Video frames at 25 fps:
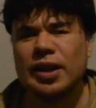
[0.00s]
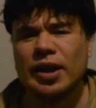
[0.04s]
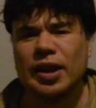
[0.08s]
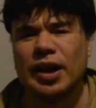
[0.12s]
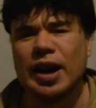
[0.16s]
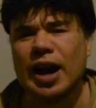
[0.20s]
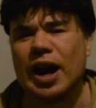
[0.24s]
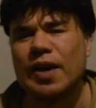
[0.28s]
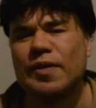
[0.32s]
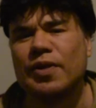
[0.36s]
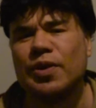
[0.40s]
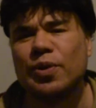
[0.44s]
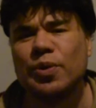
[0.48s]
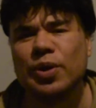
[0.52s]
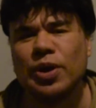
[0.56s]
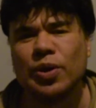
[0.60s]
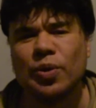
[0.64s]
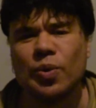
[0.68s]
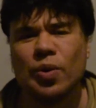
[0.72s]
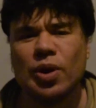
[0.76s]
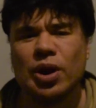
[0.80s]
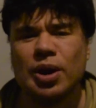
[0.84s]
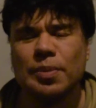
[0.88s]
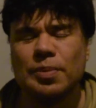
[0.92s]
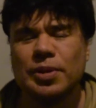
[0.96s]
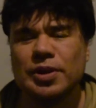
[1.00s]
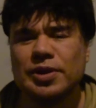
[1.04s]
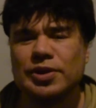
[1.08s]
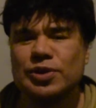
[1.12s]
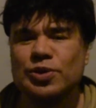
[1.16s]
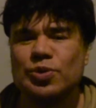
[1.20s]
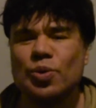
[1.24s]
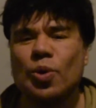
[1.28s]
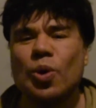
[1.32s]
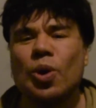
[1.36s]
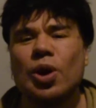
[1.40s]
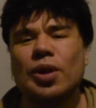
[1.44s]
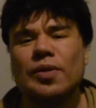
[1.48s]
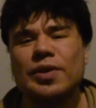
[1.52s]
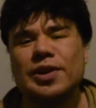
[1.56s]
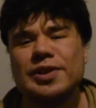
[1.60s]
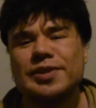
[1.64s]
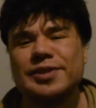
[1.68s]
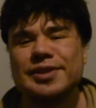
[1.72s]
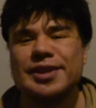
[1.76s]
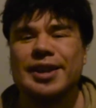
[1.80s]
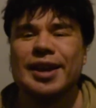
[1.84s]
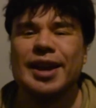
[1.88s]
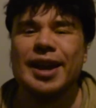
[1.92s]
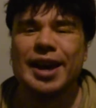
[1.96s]
have a requirement to
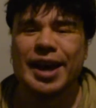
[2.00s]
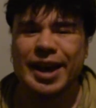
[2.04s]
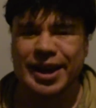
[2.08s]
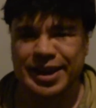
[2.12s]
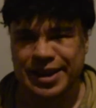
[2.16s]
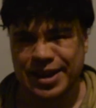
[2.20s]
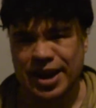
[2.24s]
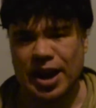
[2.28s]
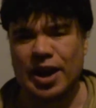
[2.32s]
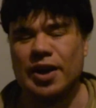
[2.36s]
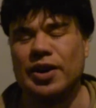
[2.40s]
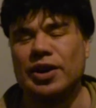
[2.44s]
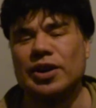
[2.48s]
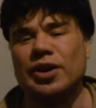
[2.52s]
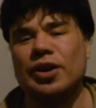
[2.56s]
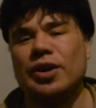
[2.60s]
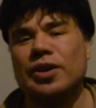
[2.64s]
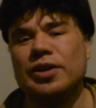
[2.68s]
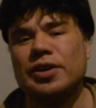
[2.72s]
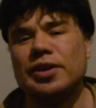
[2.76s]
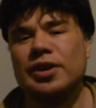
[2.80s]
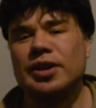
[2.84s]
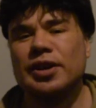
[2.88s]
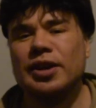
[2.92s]
always carry on